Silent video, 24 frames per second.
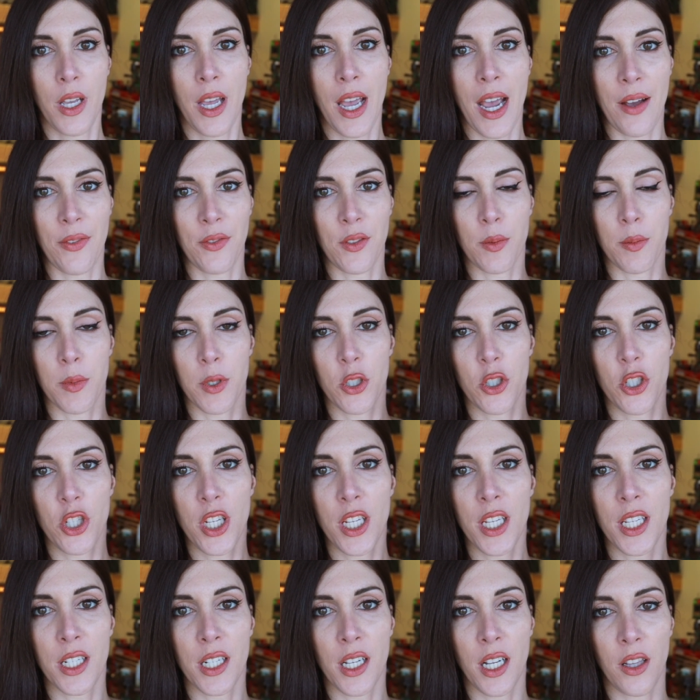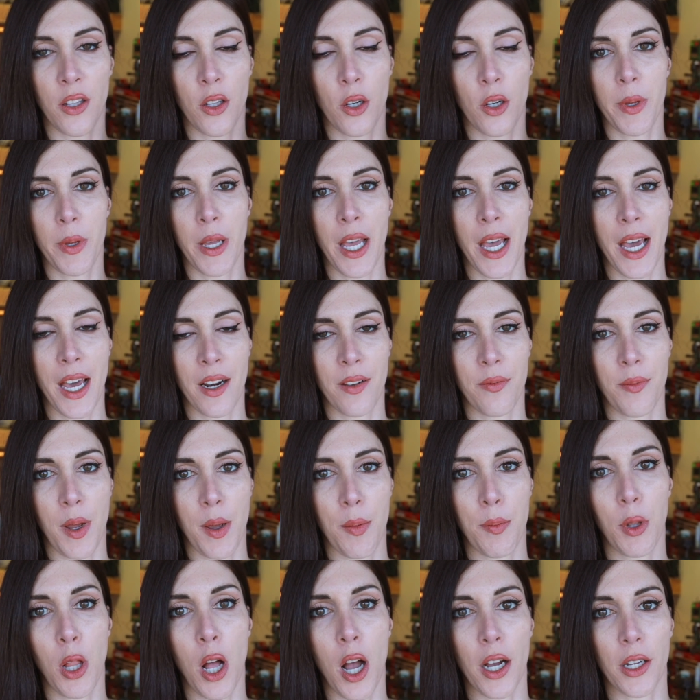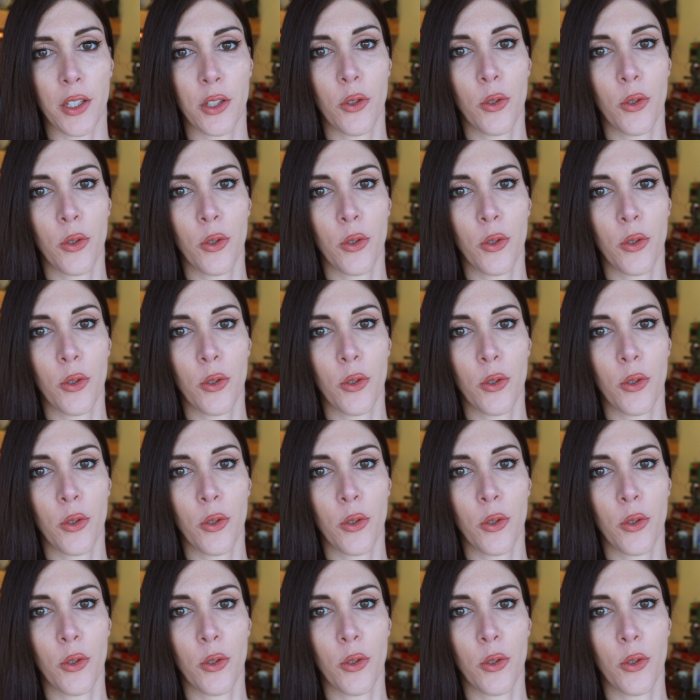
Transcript: have to machine a bit out of my block.